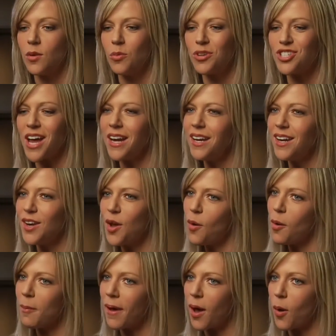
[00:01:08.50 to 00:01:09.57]
Which I didn't know
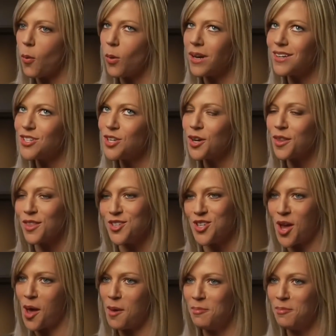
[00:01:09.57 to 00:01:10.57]
about when I took the job.